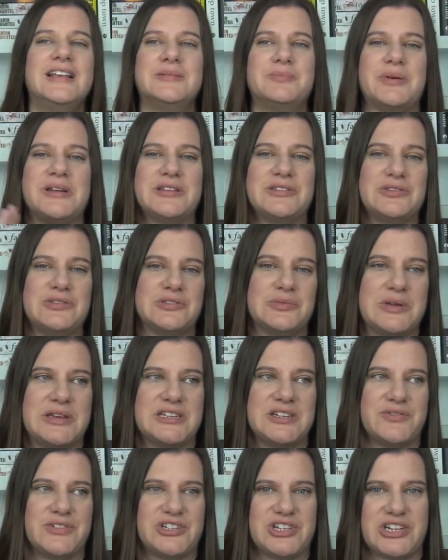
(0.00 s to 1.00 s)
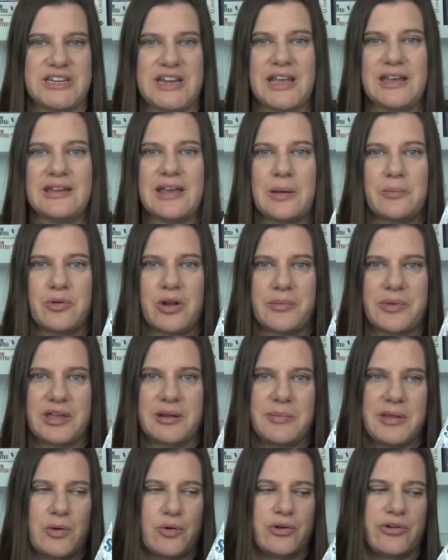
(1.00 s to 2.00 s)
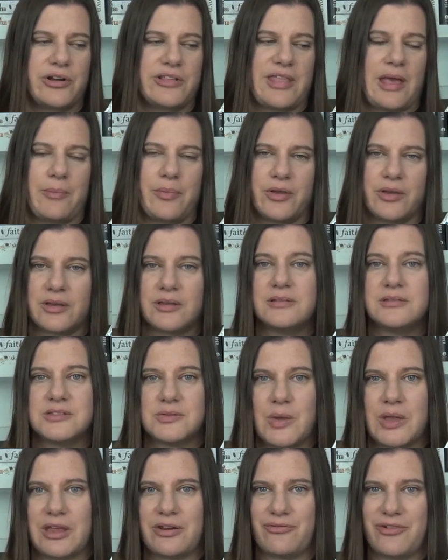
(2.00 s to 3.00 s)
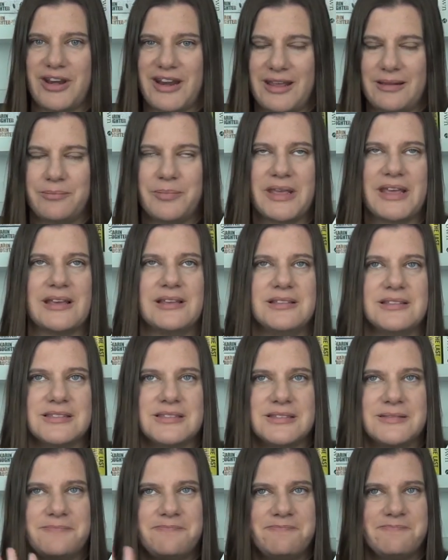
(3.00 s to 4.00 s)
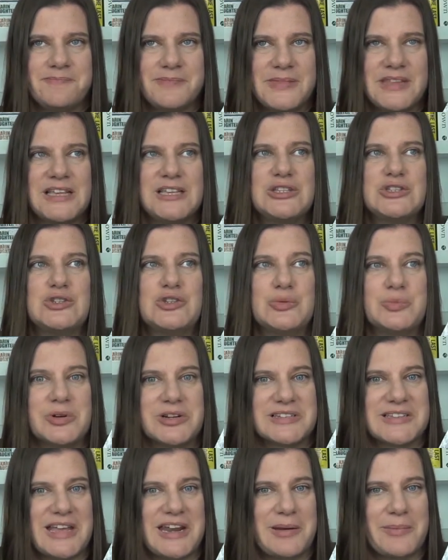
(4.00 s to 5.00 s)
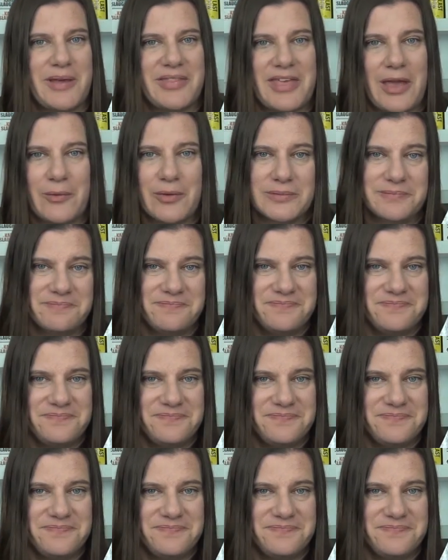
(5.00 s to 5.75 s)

But as soon as we get to Virginia, I'm probably going to be ordering that book so I can read it because super excited about that one.